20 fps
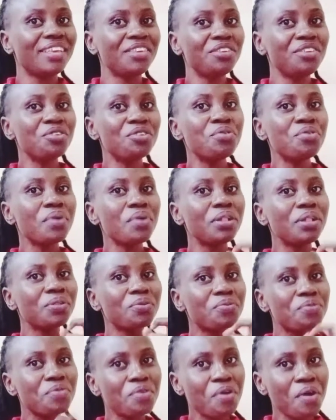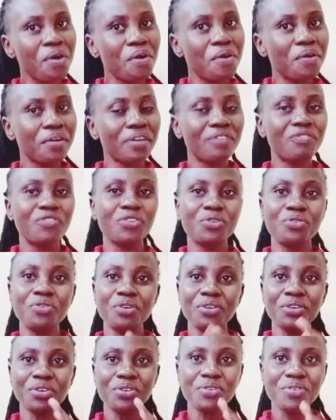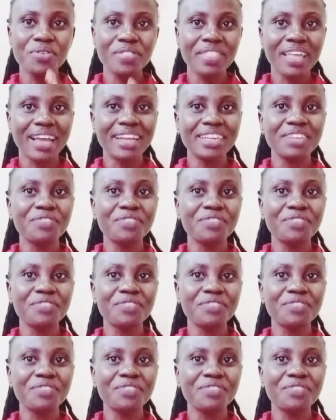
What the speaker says: You will grow. If you don't do that,